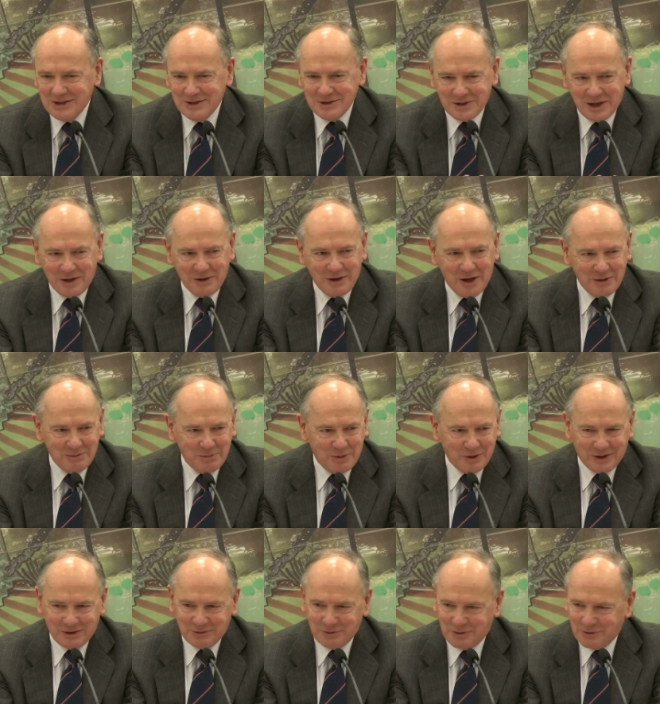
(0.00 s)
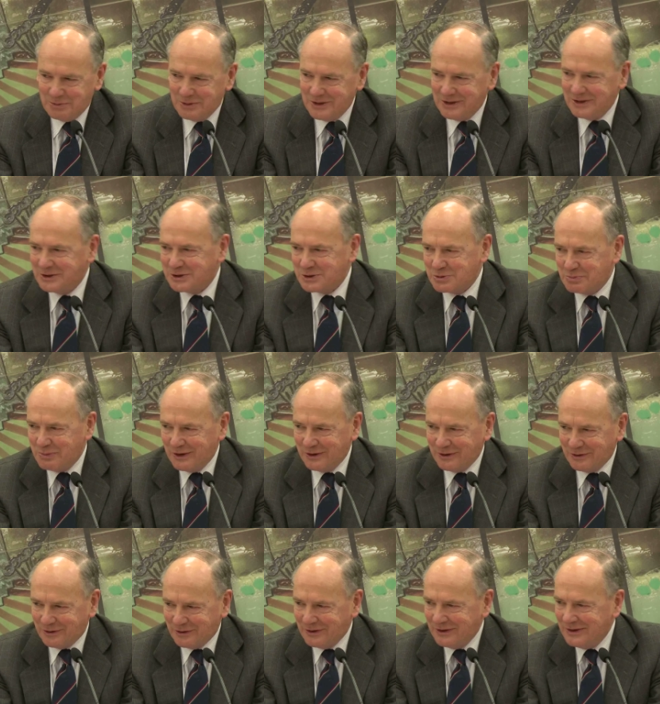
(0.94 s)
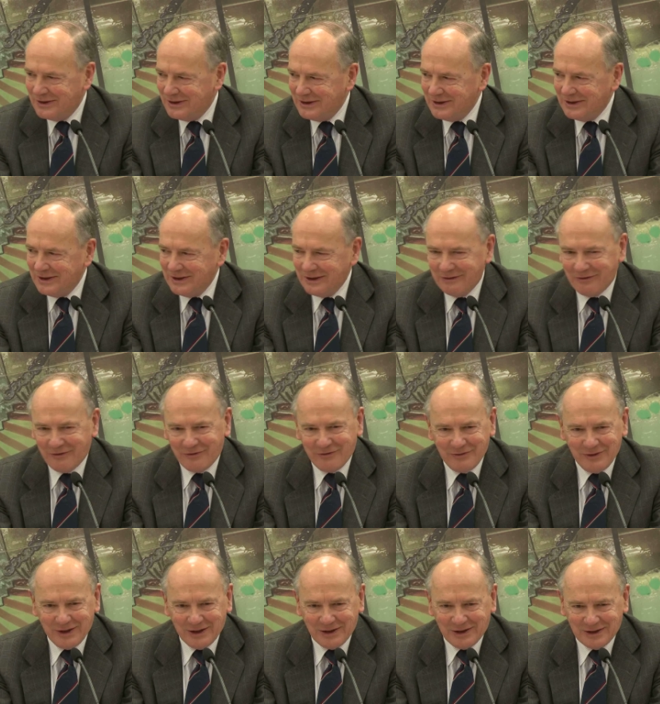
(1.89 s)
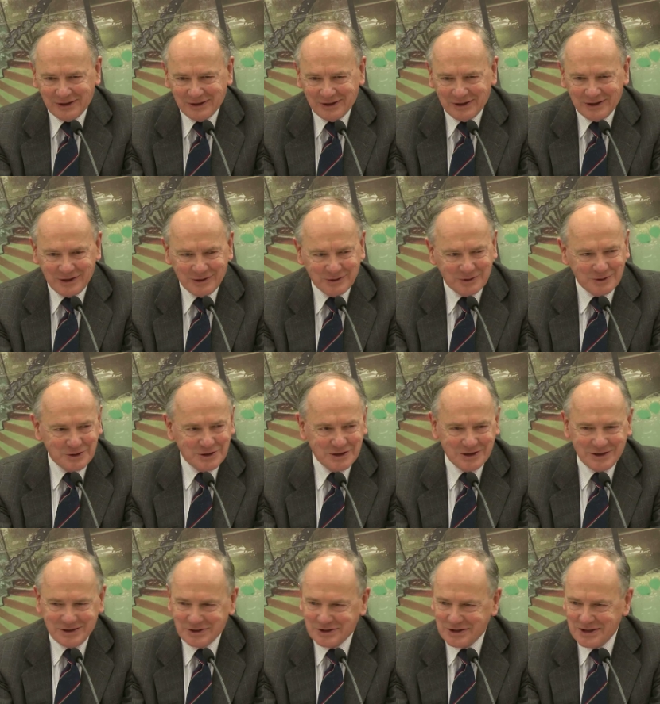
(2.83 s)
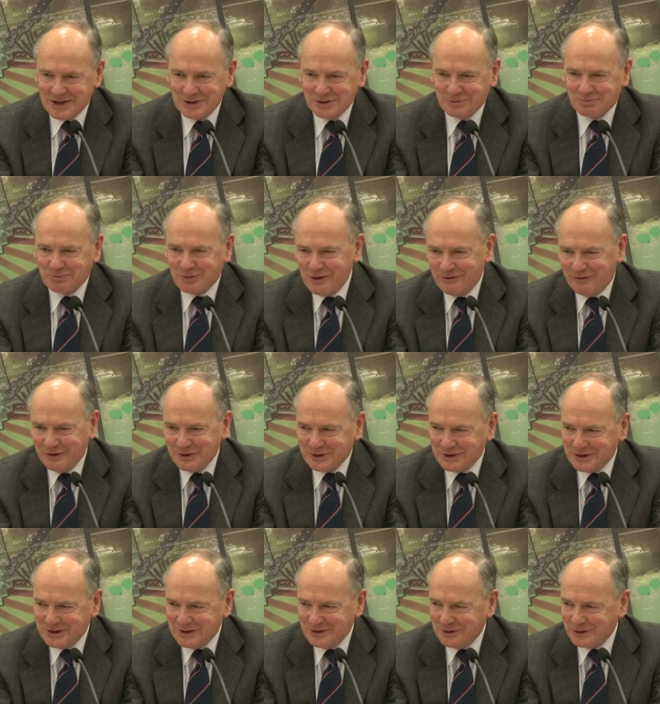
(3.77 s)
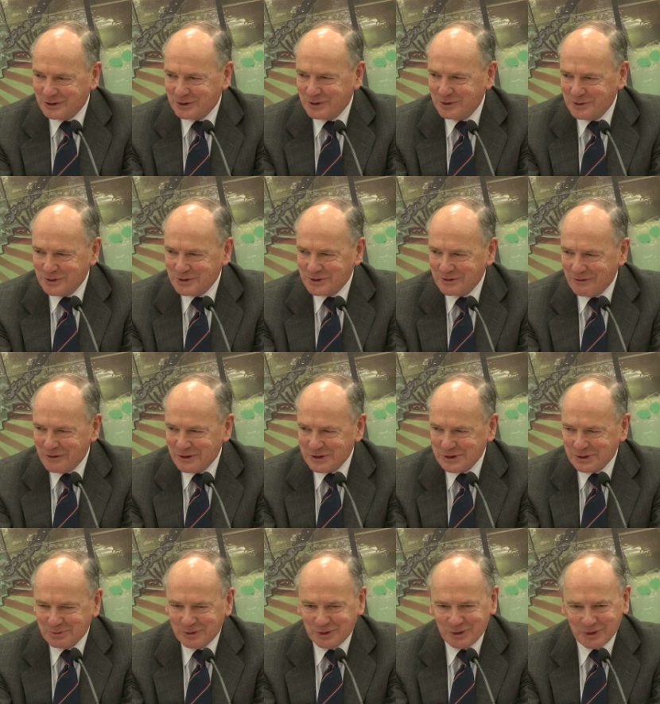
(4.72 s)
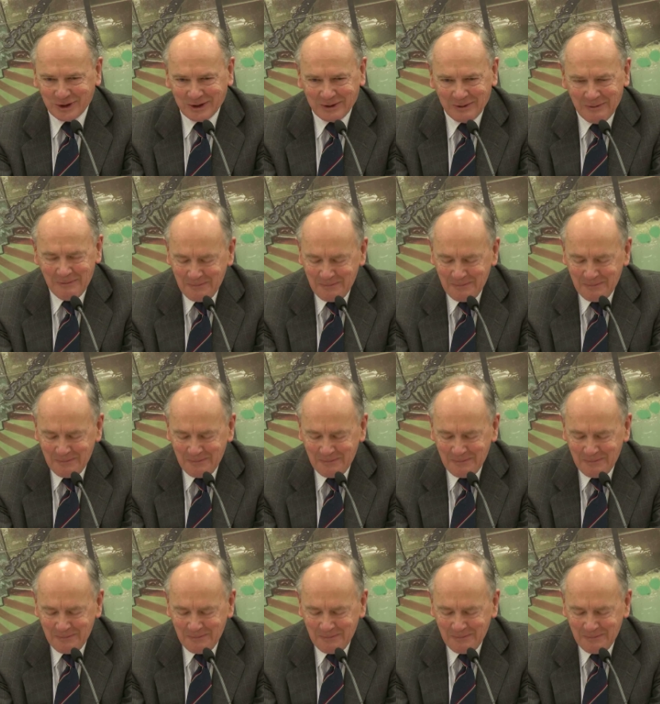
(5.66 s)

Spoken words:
So nobody will be expelled if he or she says privacy in the course of this morning.